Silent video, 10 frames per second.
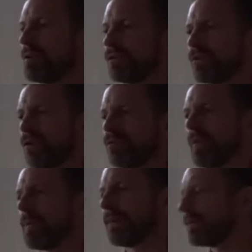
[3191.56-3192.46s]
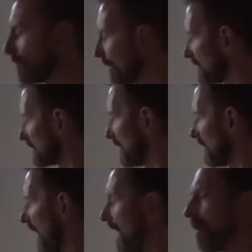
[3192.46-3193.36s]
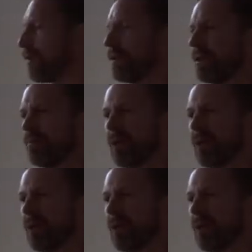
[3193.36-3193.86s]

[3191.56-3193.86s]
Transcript: So you can see how